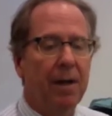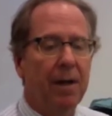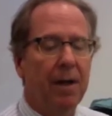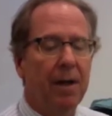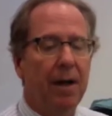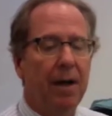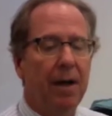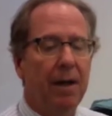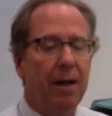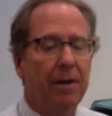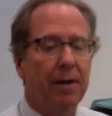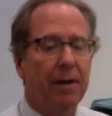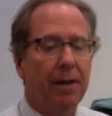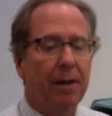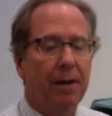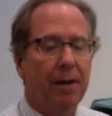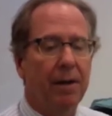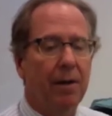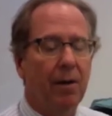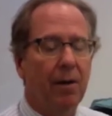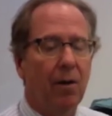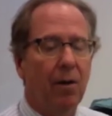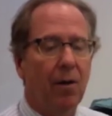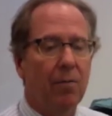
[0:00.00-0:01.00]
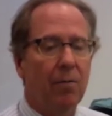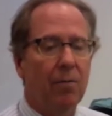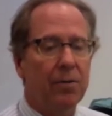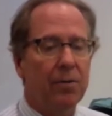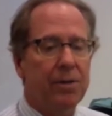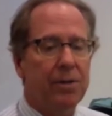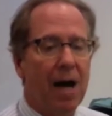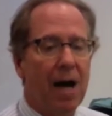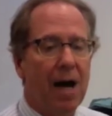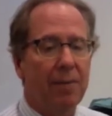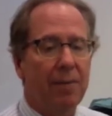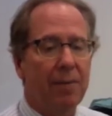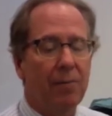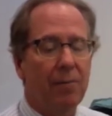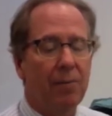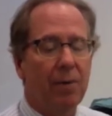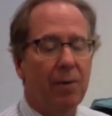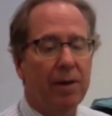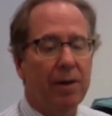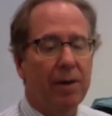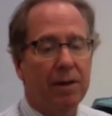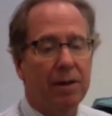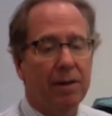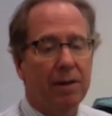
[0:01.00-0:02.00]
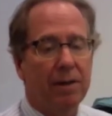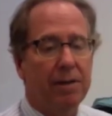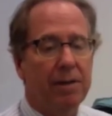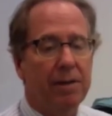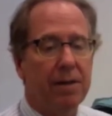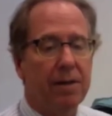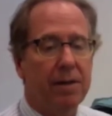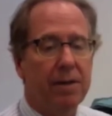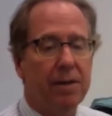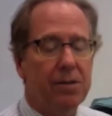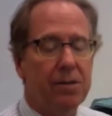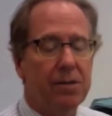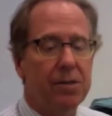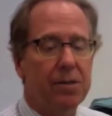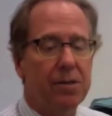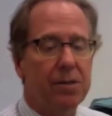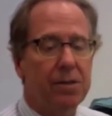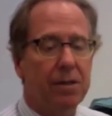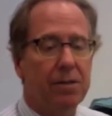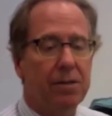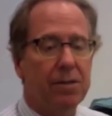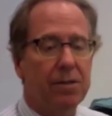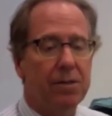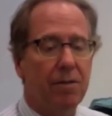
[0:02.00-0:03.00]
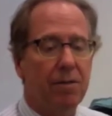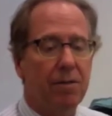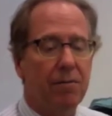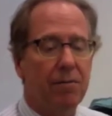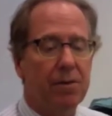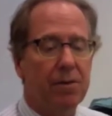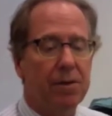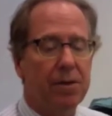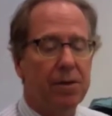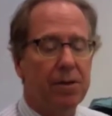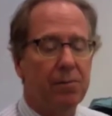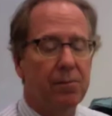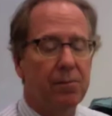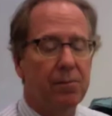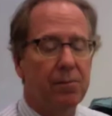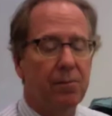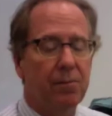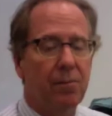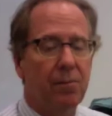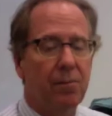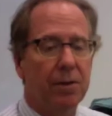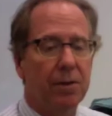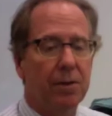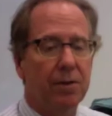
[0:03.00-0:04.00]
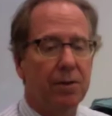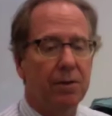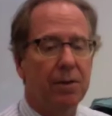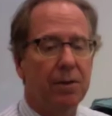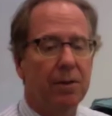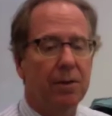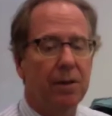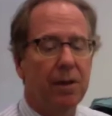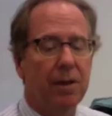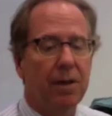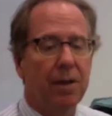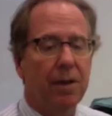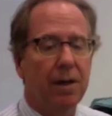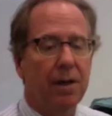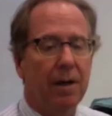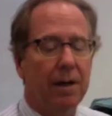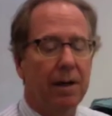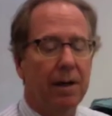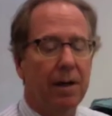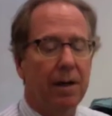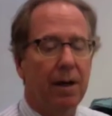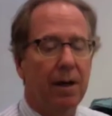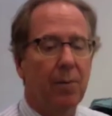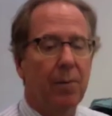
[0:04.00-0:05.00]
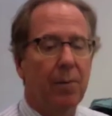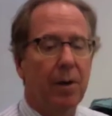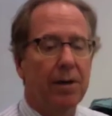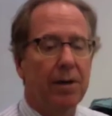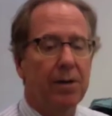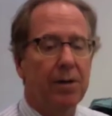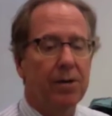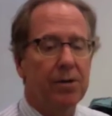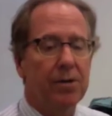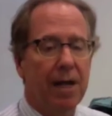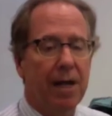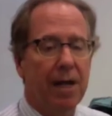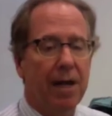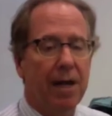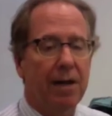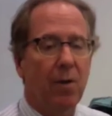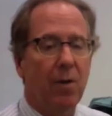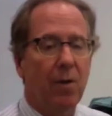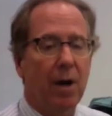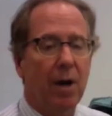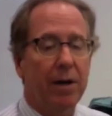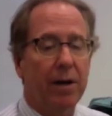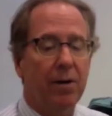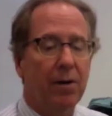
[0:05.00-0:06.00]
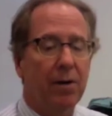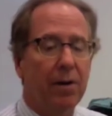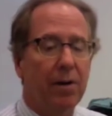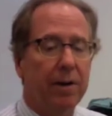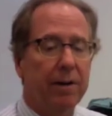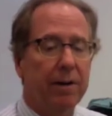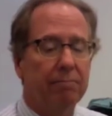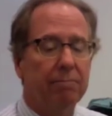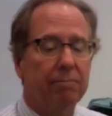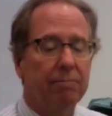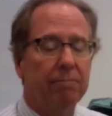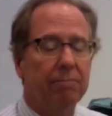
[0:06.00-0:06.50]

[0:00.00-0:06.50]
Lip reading: And over time, we think that these discoveries will help understand the way current